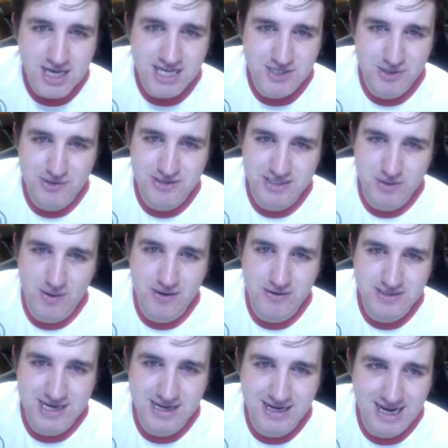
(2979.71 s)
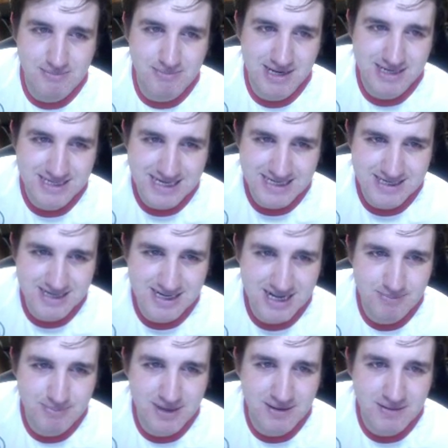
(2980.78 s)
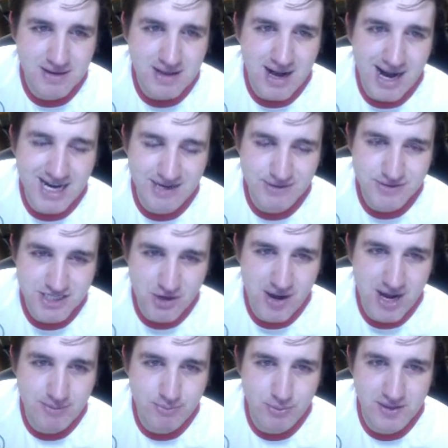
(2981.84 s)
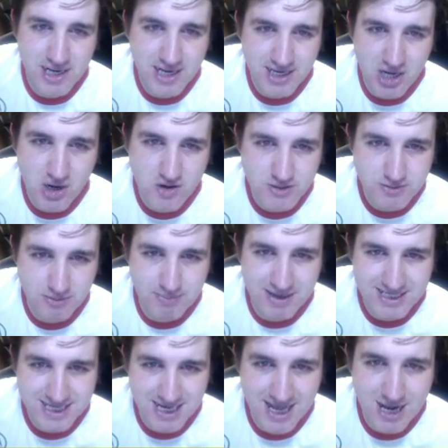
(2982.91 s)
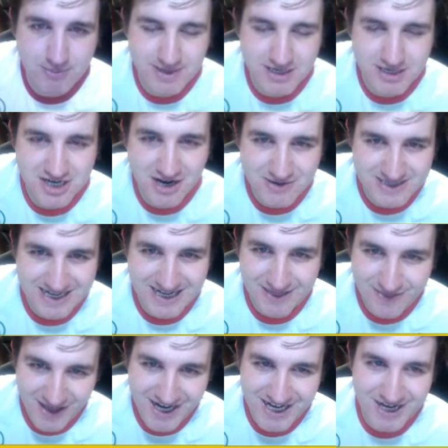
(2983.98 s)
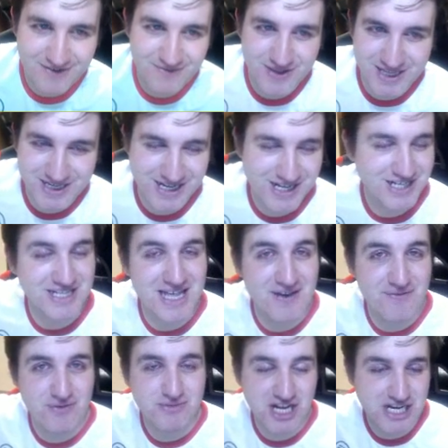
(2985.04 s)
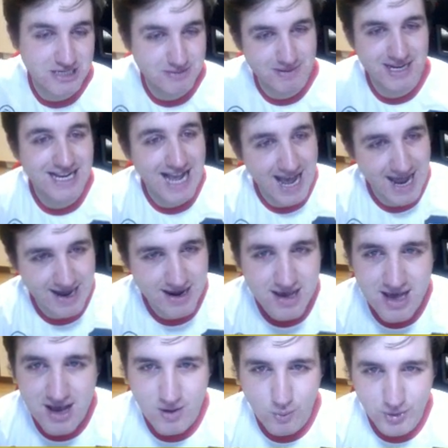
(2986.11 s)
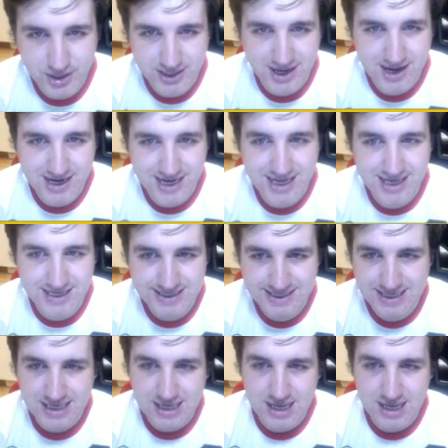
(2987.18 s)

So, so I was like in my season ticket bit, and I was so hyped with the late goals. We're pissed at helping Chelsea. Thank you for that donation there from JJB again. What a guy he is.